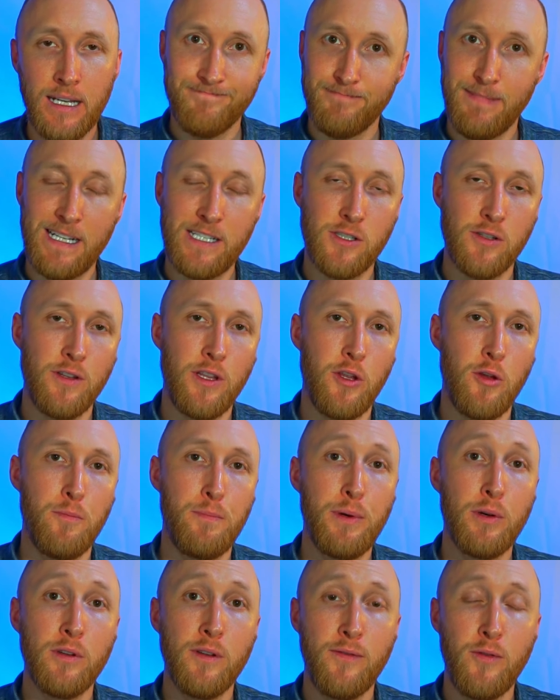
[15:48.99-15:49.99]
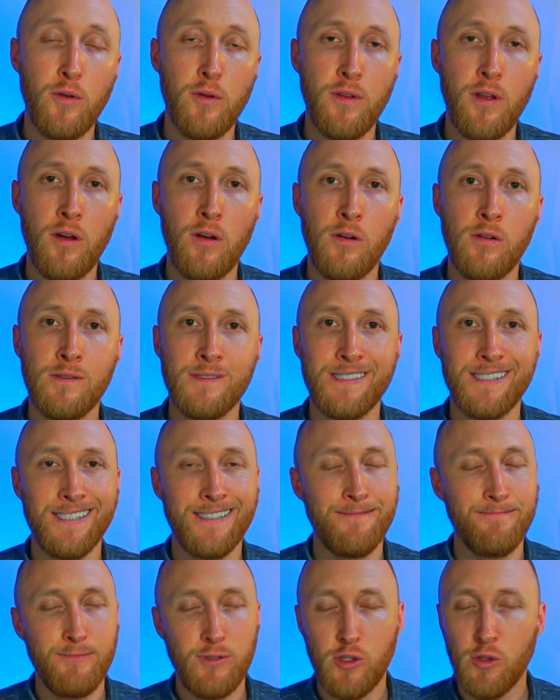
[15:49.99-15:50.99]
Make sure that you build a few of those
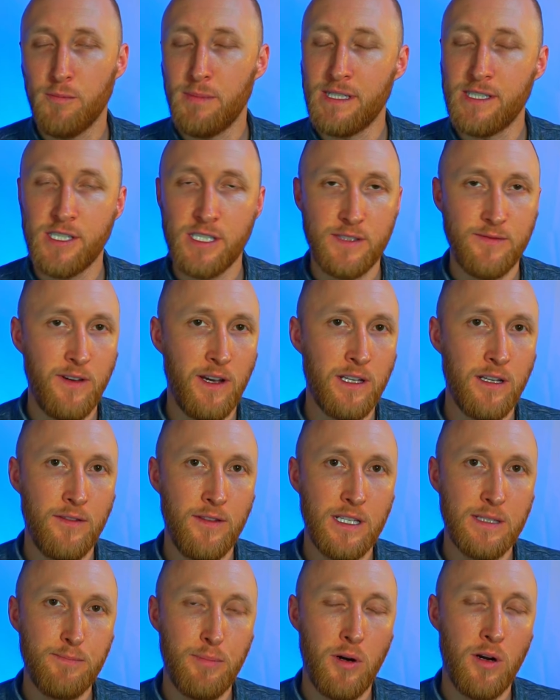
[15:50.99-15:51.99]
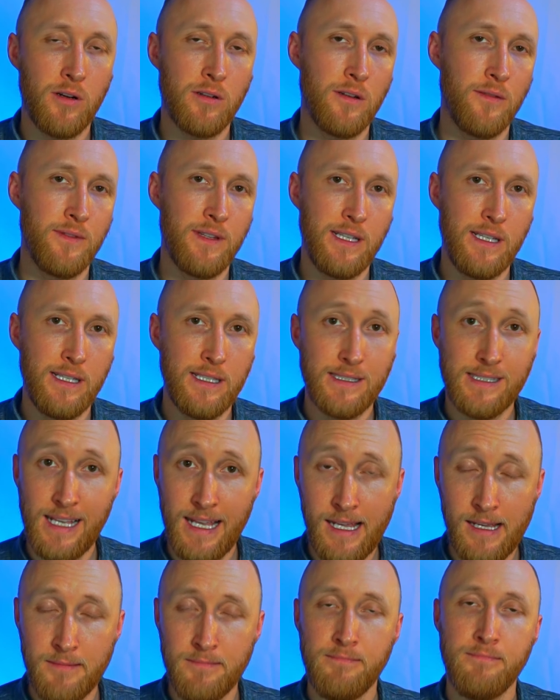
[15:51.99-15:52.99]
and you'll be just fine on this part of the
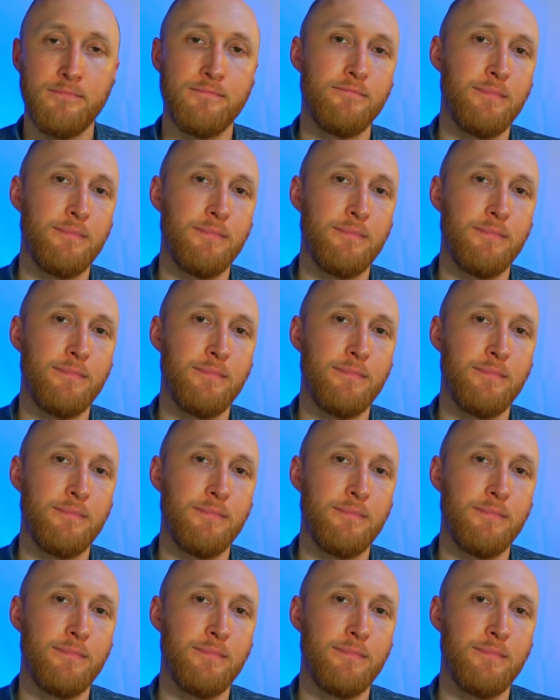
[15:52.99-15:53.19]
exam,